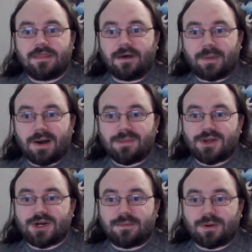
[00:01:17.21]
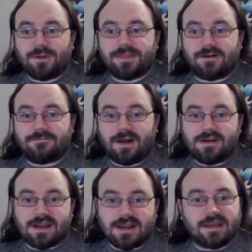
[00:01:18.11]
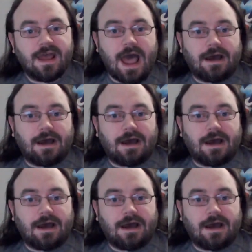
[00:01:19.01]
The publisher pulled their funding